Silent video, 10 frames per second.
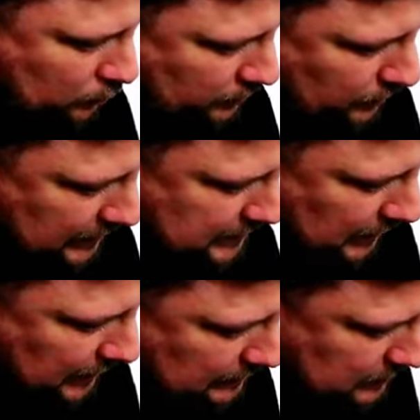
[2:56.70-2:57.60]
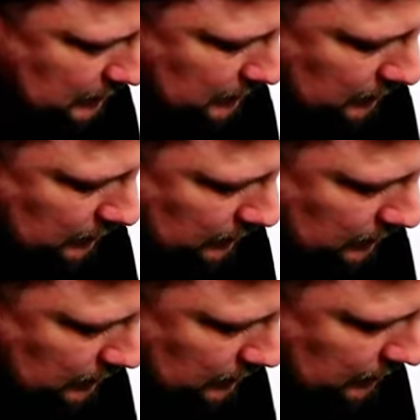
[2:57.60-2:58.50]
We've maintained
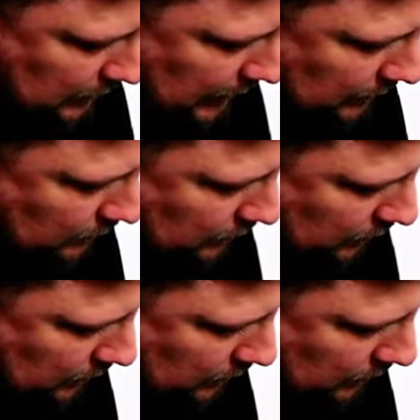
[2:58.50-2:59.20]
the length.